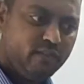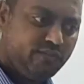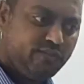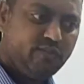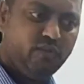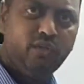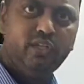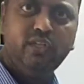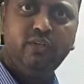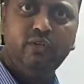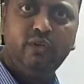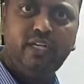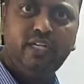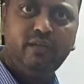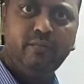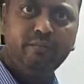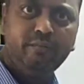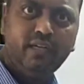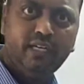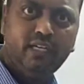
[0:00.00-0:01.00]
So you know
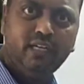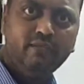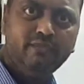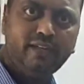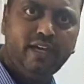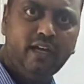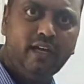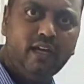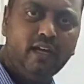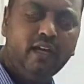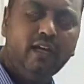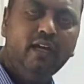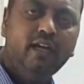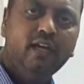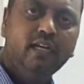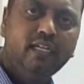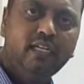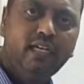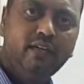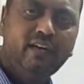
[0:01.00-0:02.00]
it, many of the
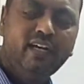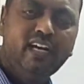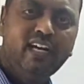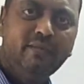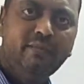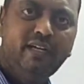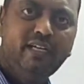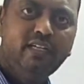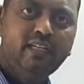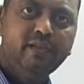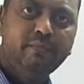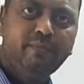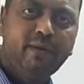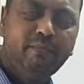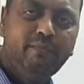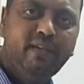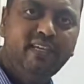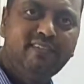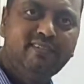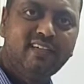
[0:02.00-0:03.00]
government uh,
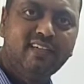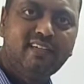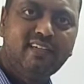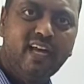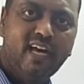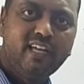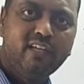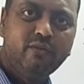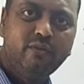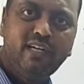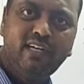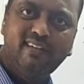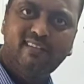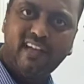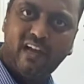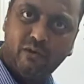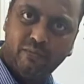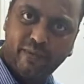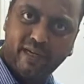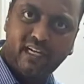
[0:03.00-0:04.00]
public sector units
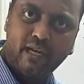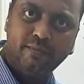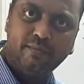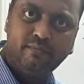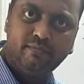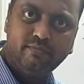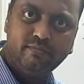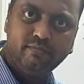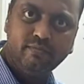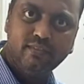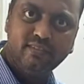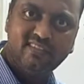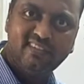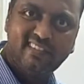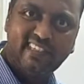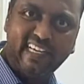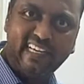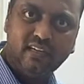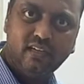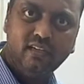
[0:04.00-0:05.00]
have become
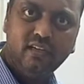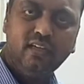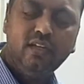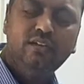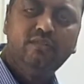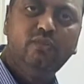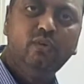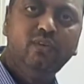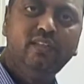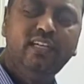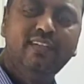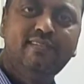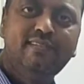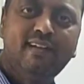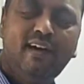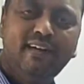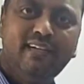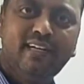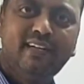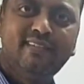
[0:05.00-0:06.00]
sick, so they
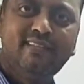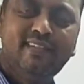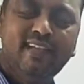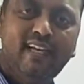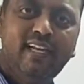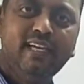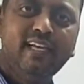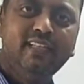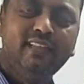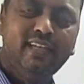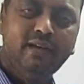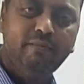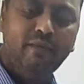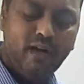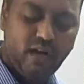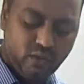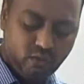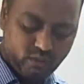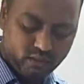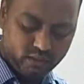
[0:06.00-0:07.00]
started selling them
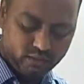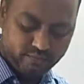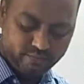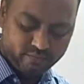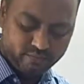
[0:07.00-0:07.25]
out.